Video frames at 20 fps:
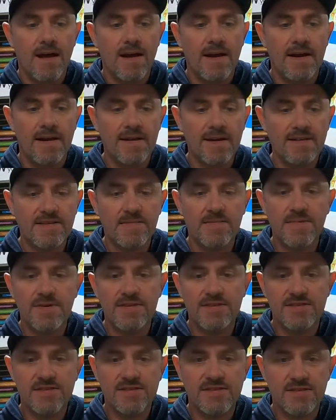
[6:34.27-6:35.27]
And I like to
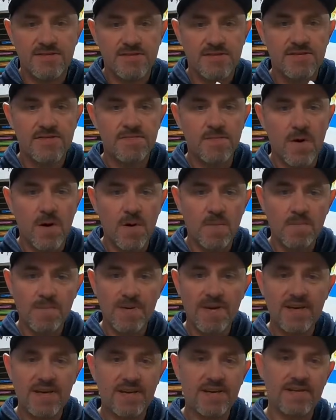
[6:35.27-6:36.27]
put just a small
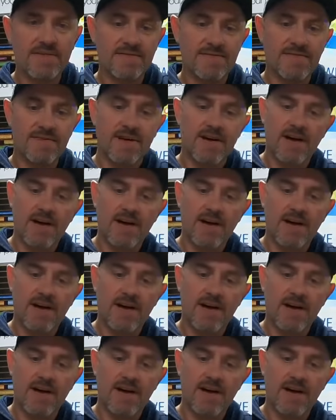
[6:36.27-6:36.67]
bead of